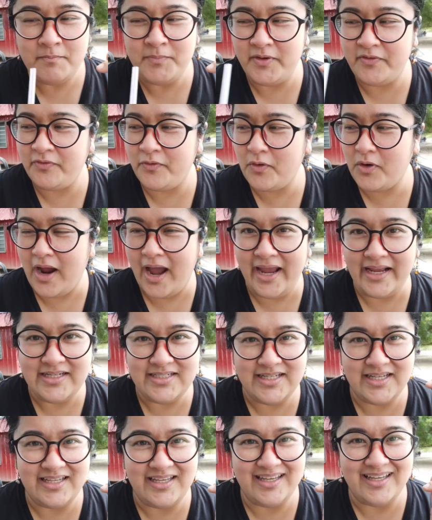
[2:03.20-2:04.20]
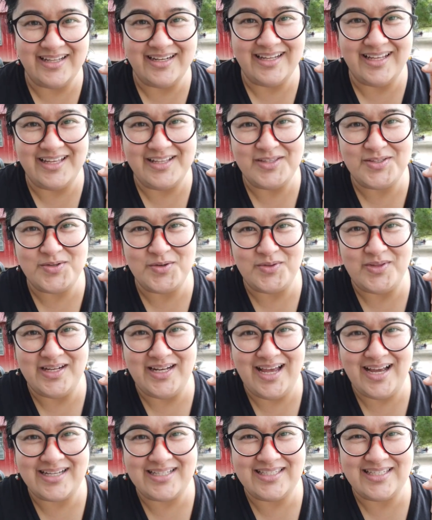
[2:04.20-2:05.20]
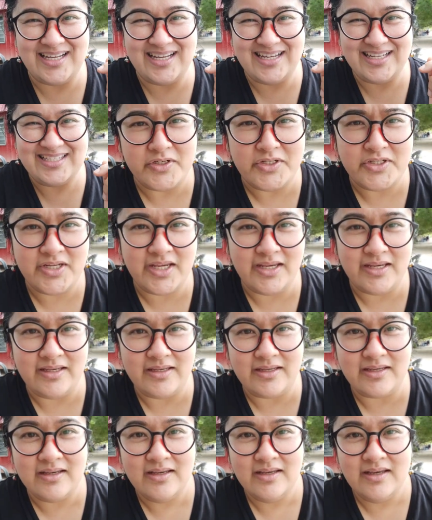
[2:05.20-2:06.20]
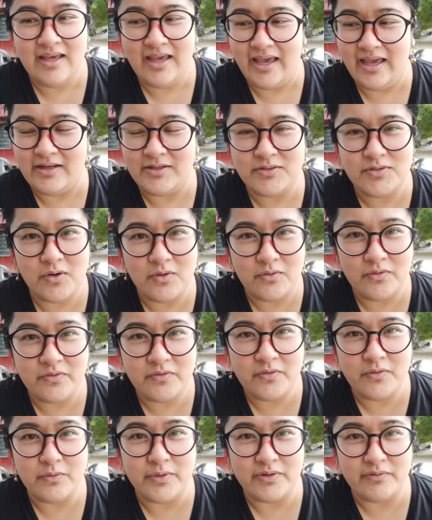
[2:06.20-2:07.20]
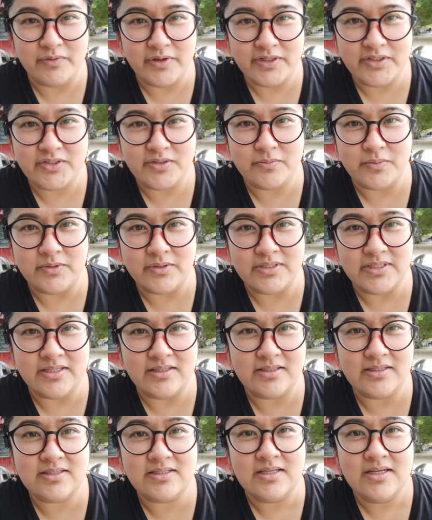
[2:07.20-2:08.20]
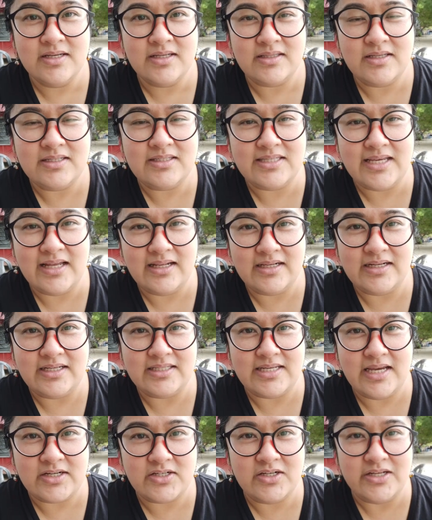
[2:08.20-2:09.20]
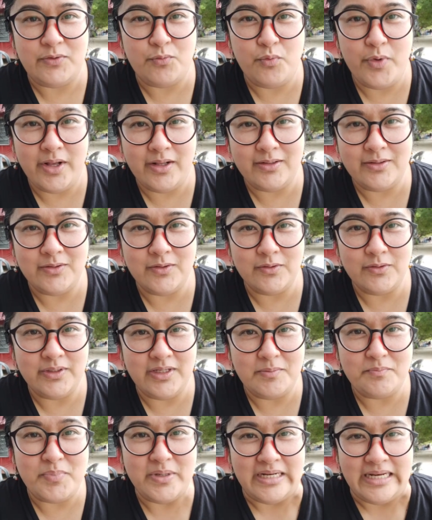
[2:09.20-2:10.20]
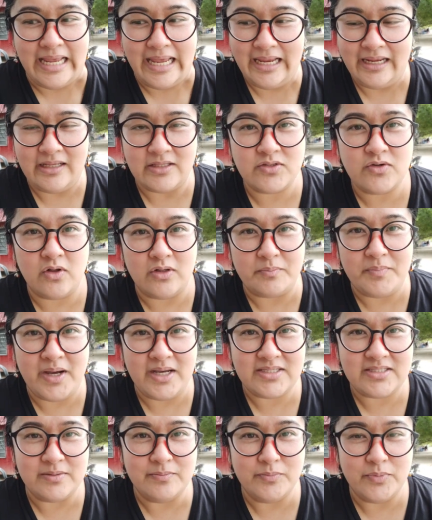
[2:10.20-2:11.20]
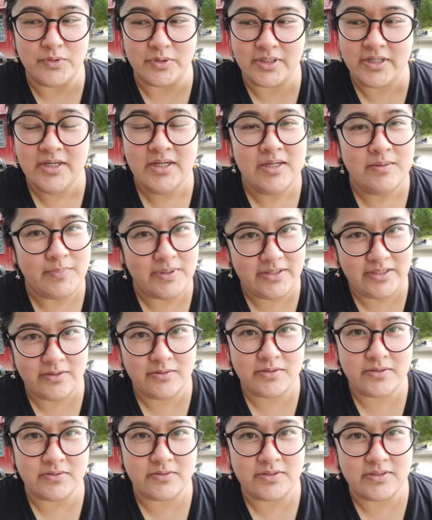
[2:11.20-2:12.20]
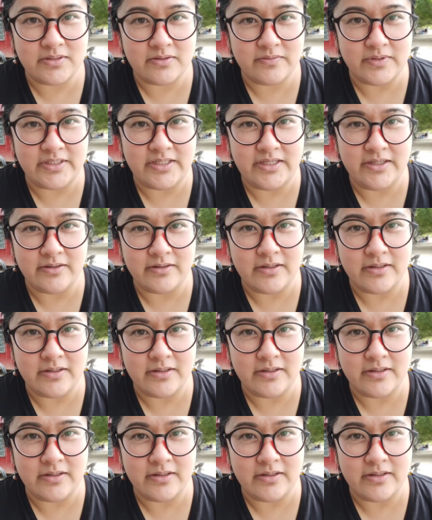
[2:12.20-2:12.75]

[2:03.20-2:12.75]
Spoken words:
before I dig into the laksa. Fish cake and tofu and vegetables, and this salad is actually well known in Penang. It's called pasambur, but they also serve it